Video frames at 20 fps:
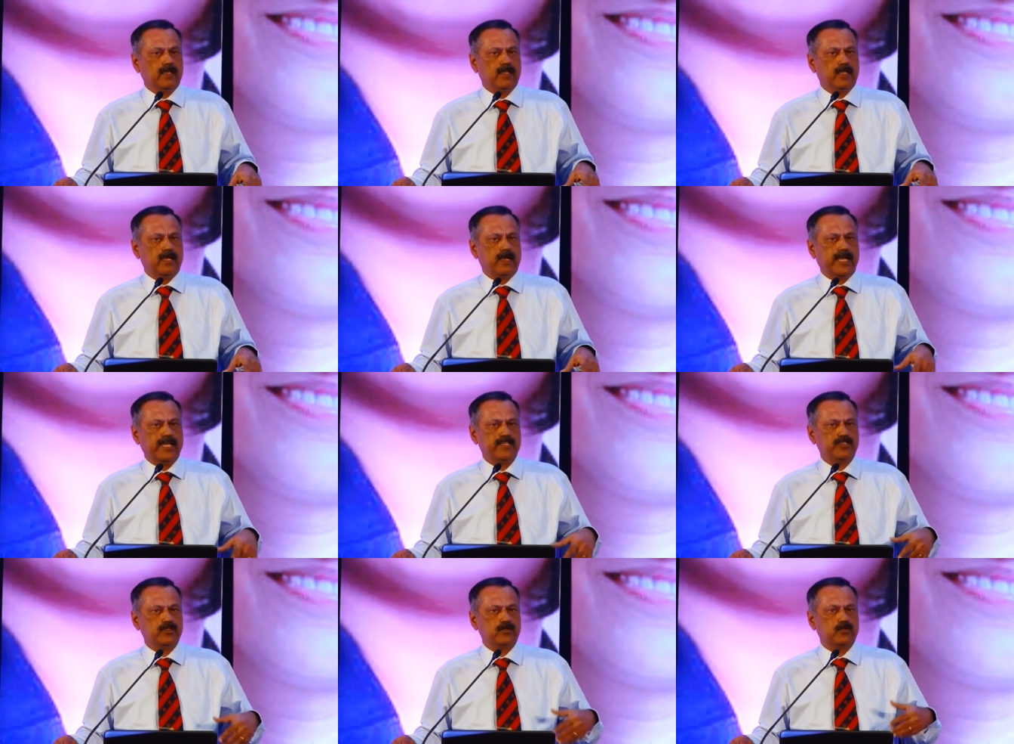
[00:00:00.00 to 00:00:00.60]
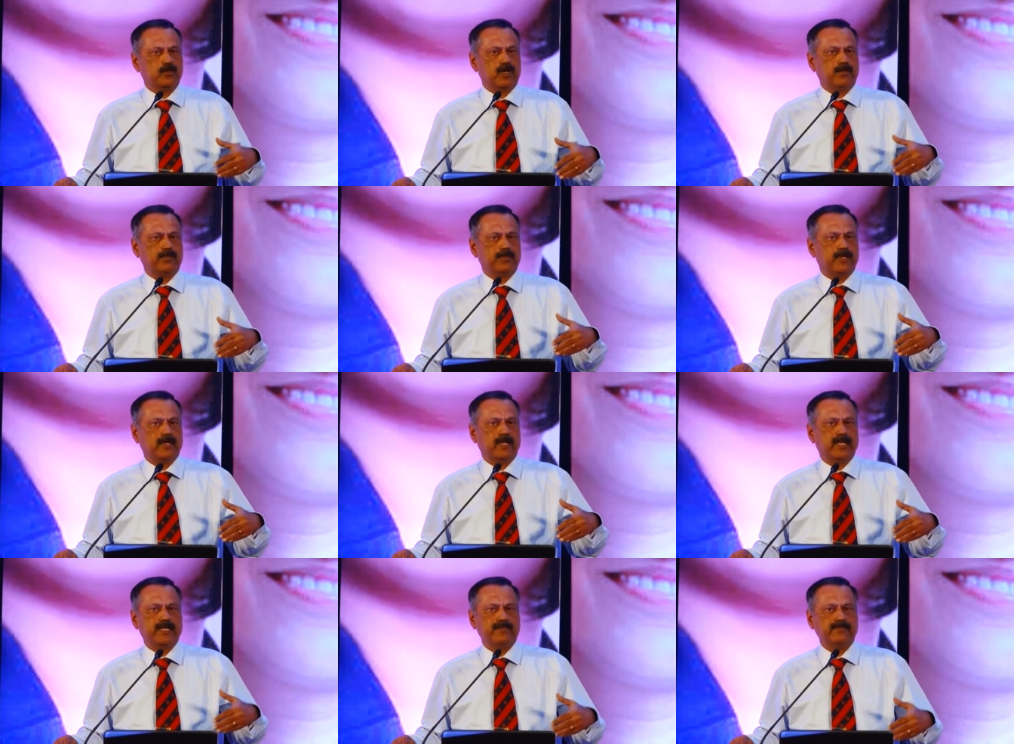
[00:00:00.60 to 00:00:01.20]
Now, as you go up
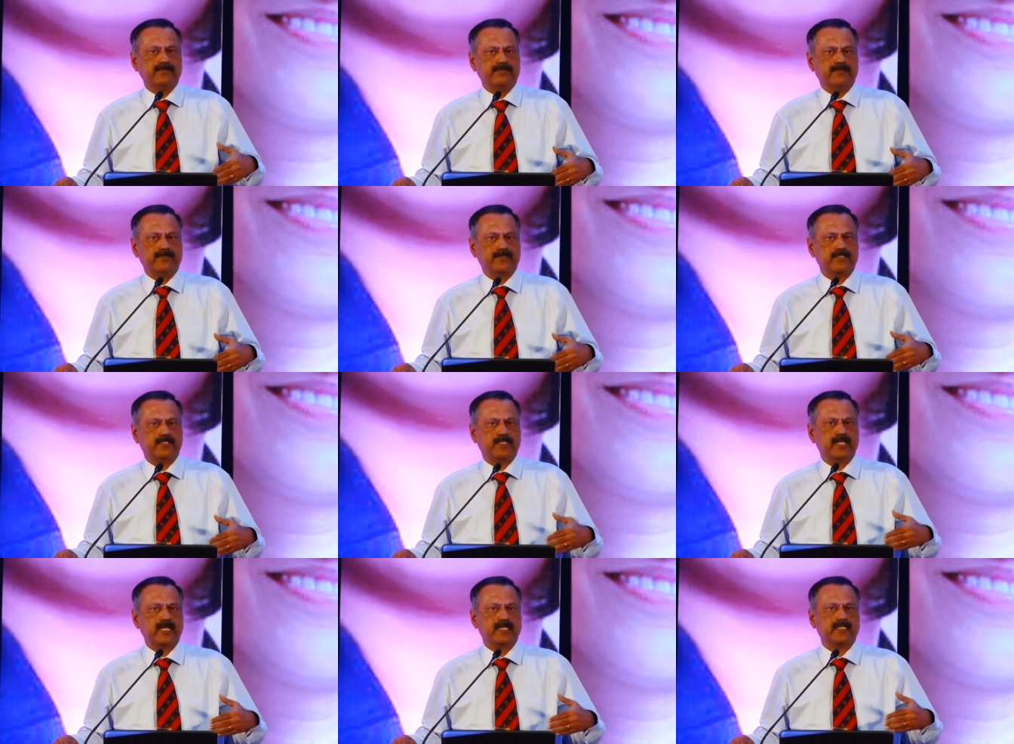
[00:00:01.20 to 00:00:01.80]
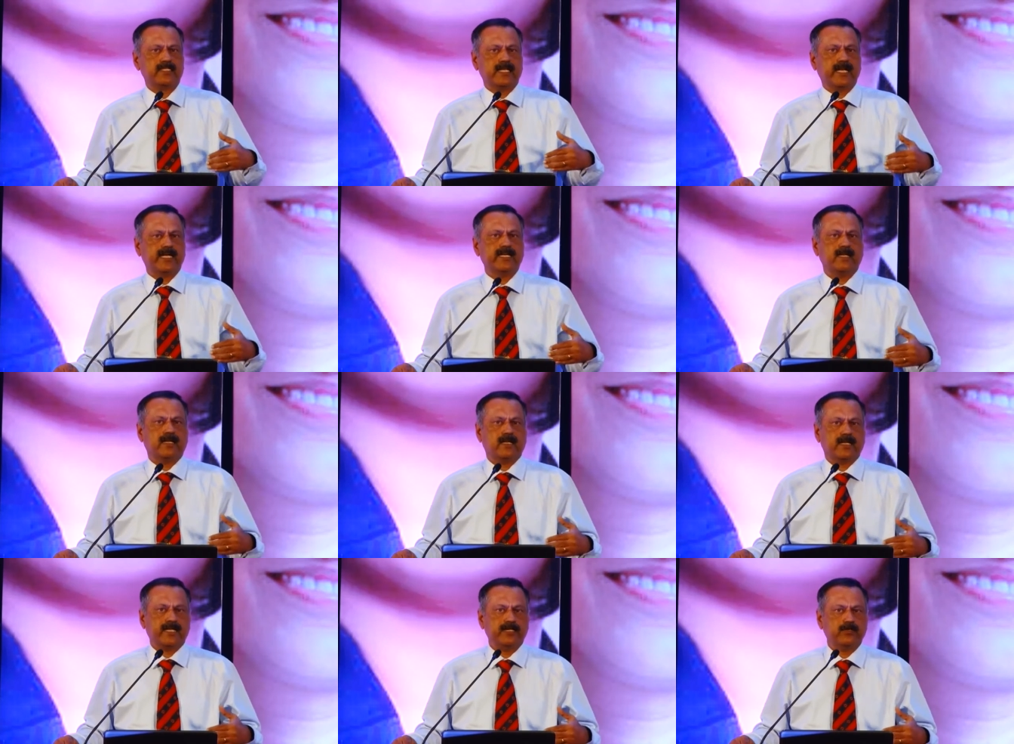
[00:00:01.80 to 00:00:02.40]
in life, select an
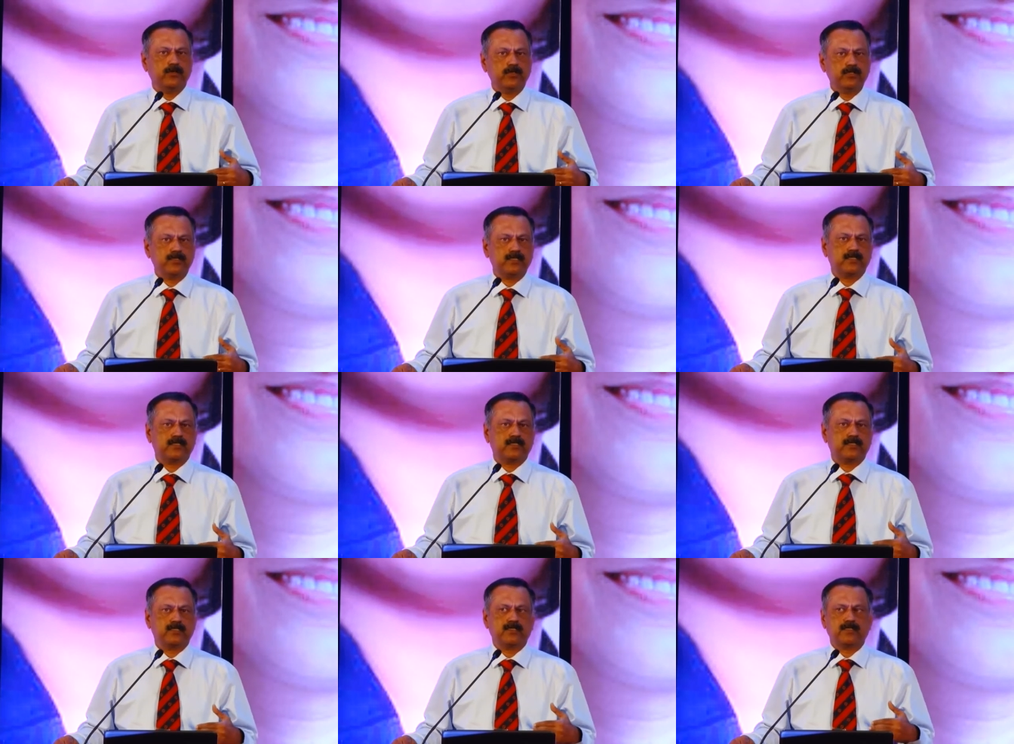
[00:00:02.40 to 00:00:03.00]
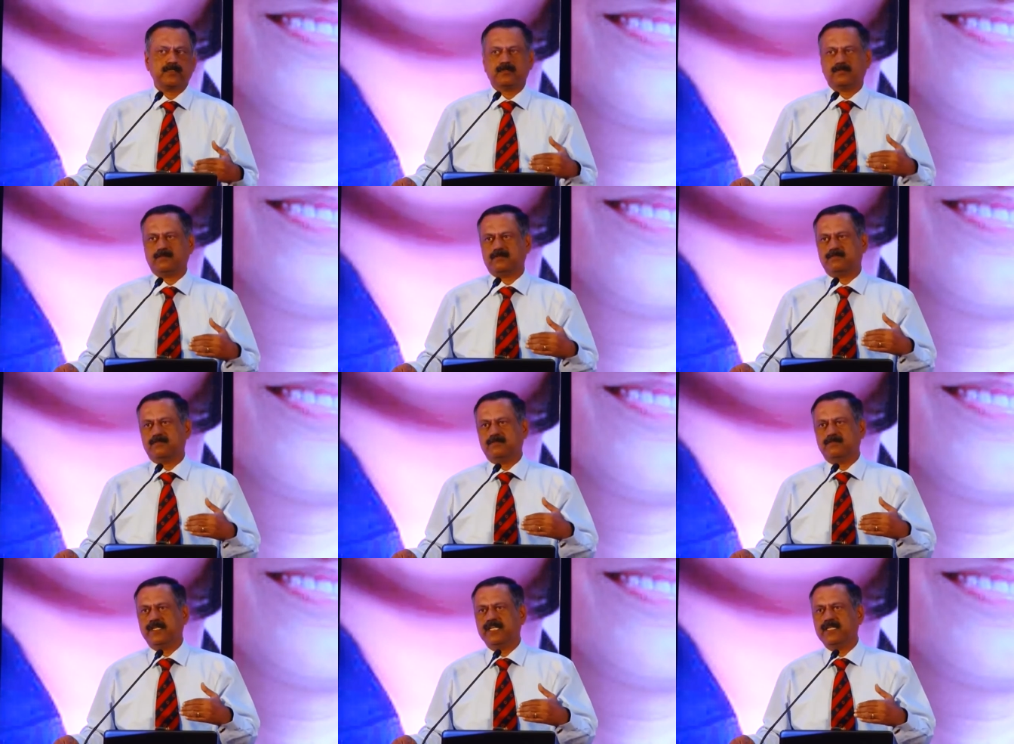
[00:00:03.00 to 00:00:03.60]
idol. I don't
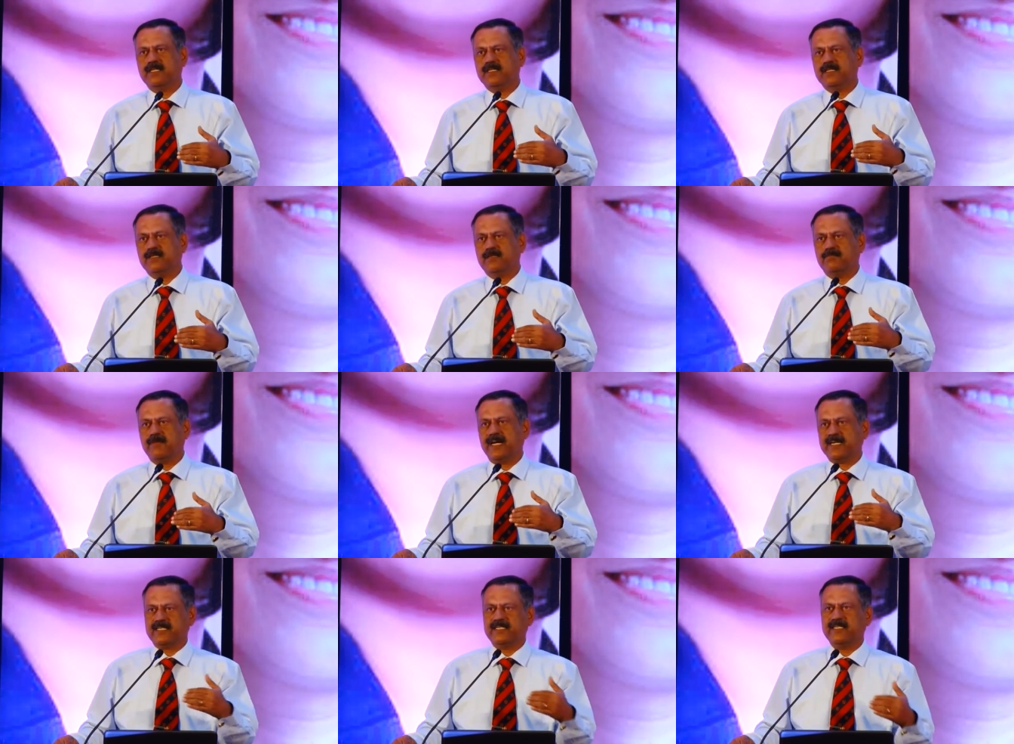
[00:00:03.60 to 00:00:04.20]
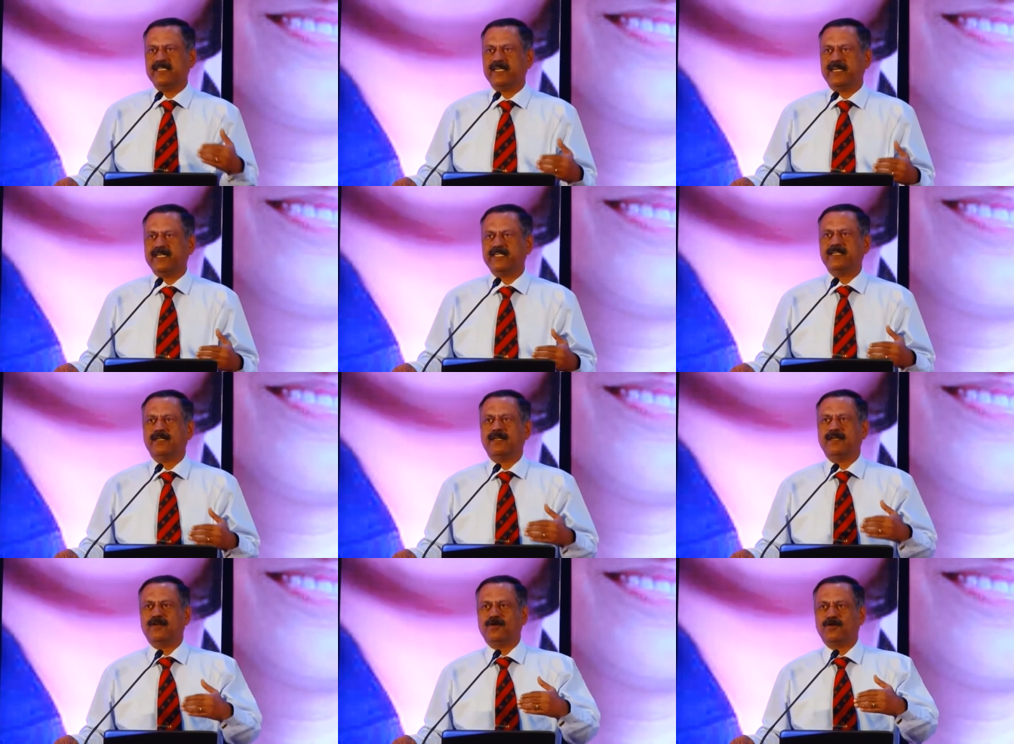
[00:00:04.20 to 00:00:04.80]
mean a matinee
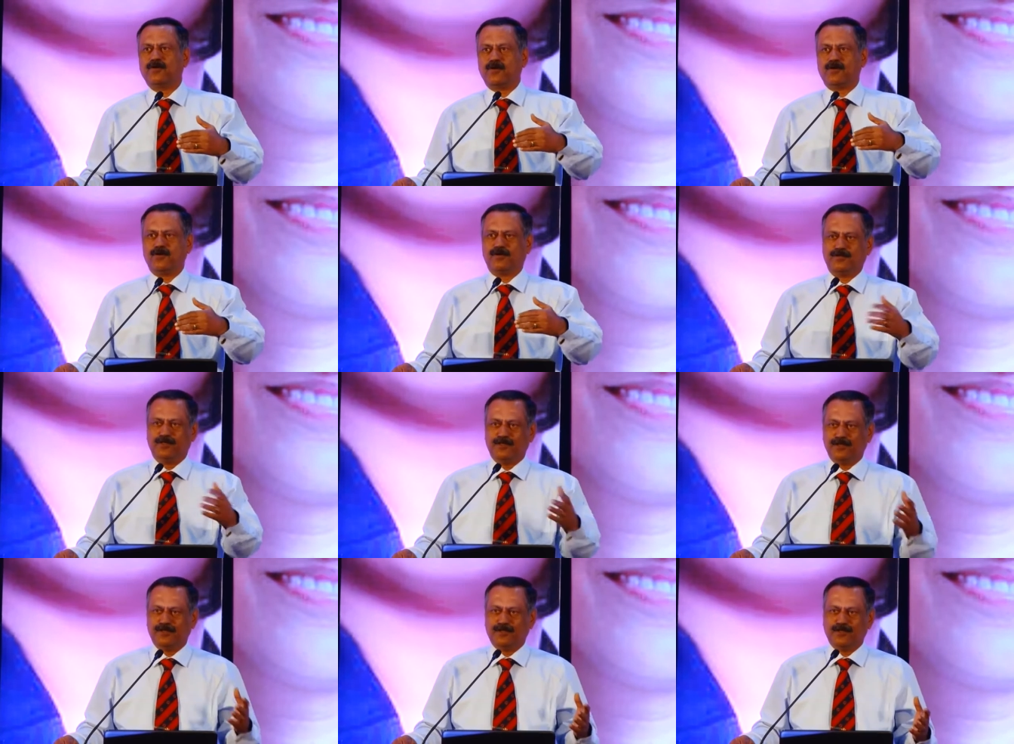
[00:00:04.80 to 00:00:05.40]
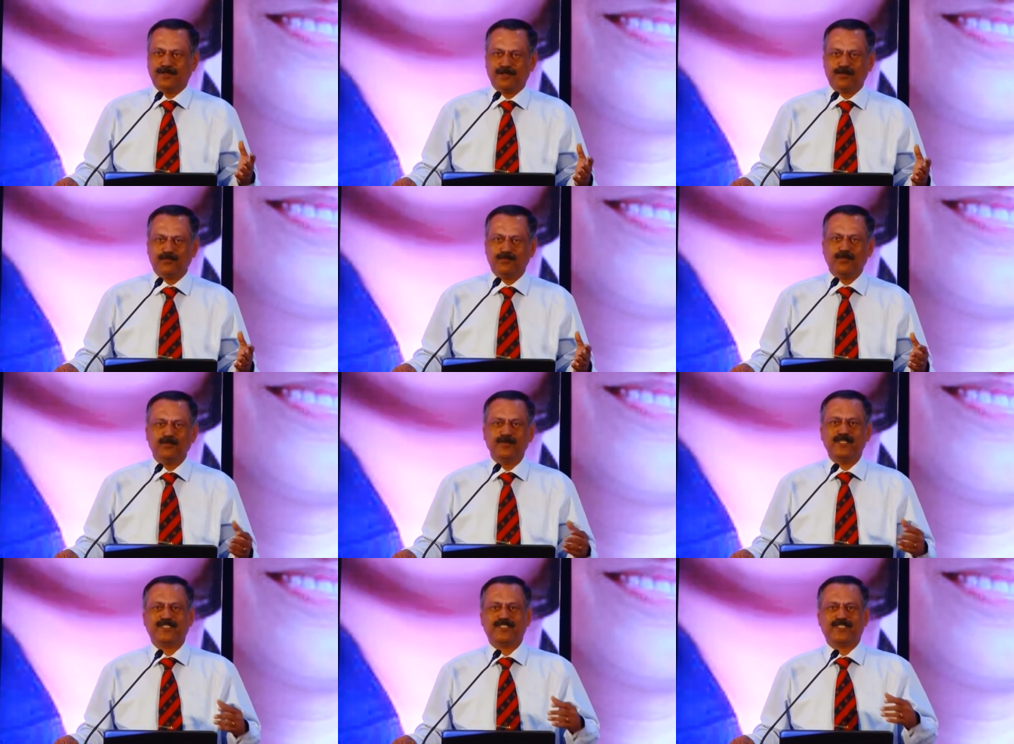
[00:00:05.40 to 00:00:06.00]
idol or a
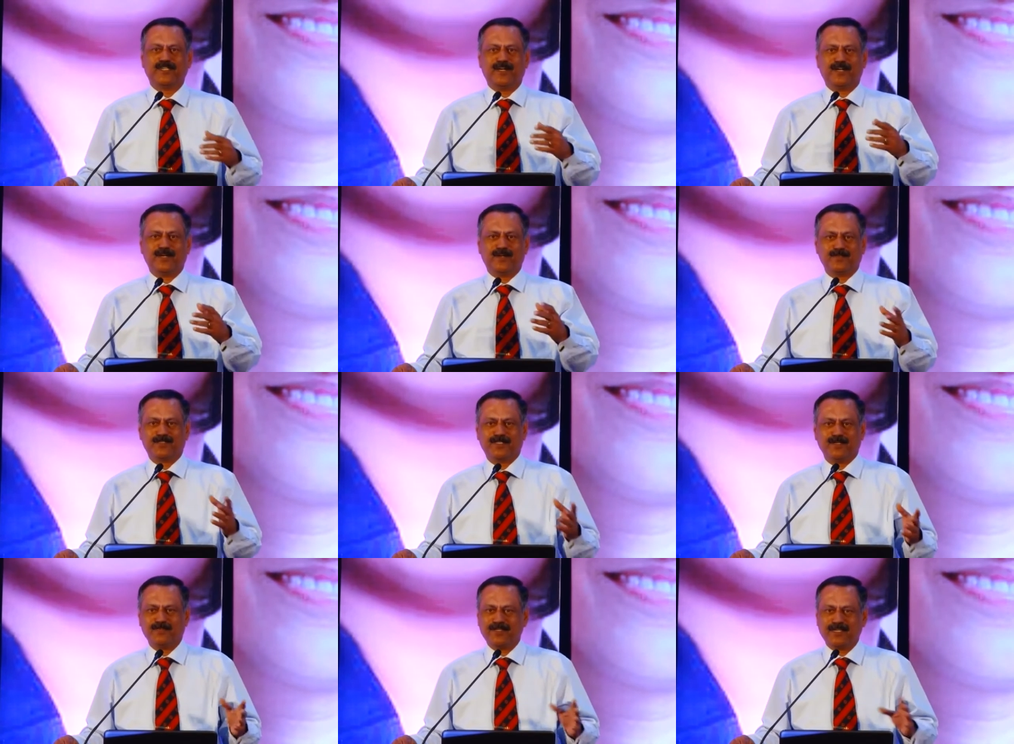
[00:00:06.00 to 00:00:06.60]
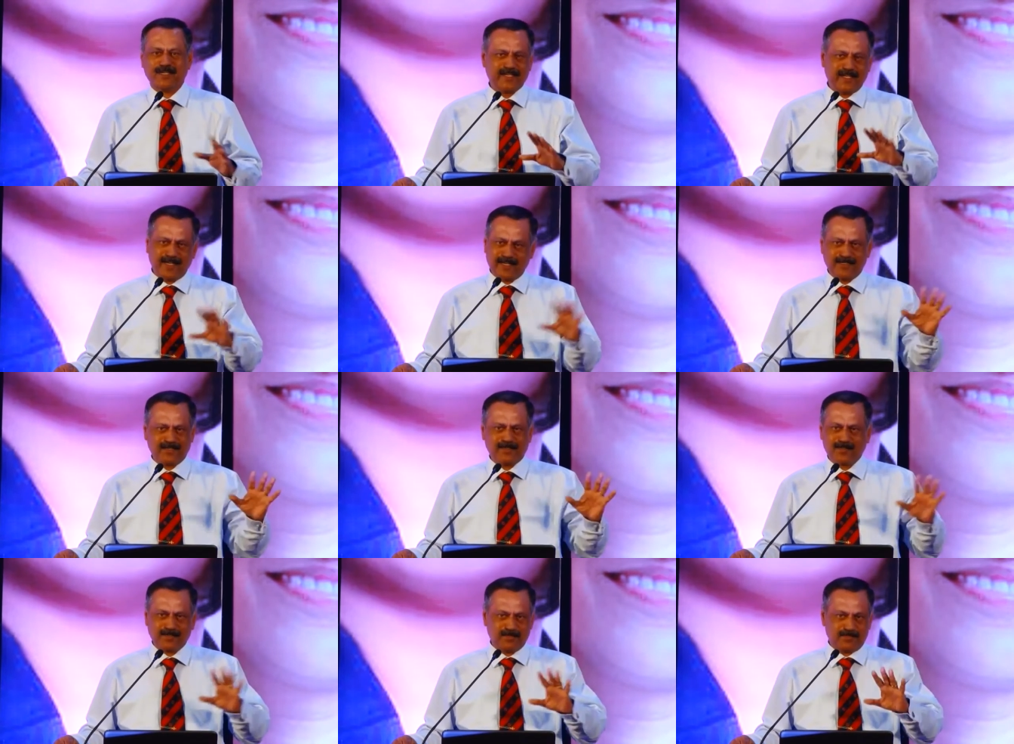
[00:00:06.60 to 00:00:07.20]
movie star or something like
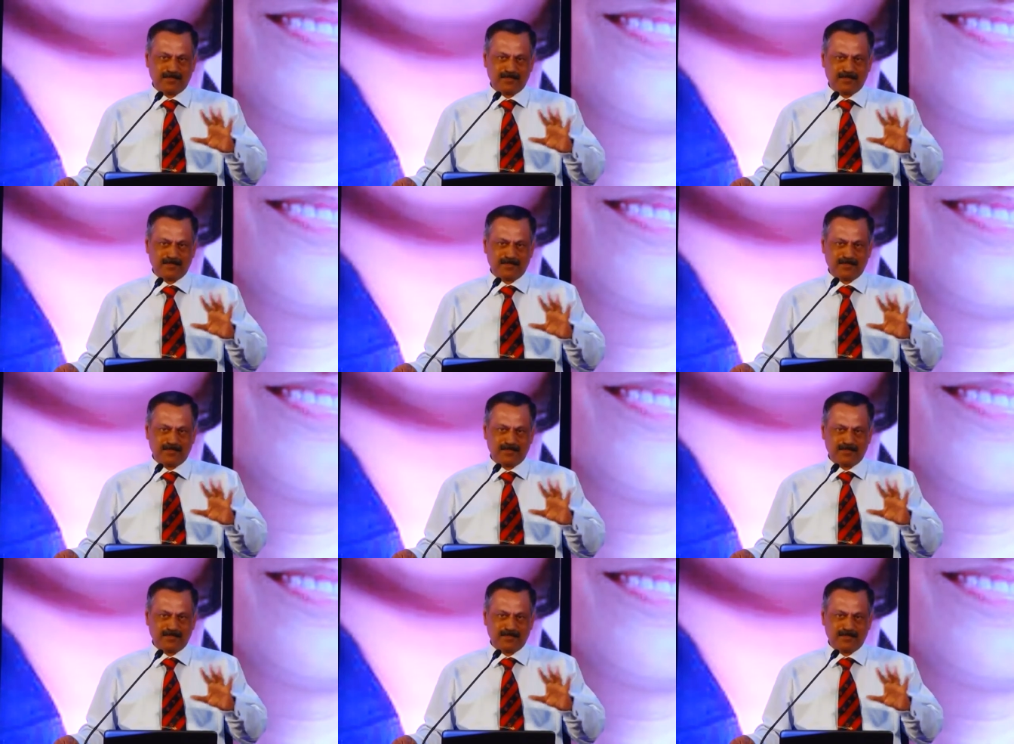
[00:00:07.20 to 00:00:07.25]
that.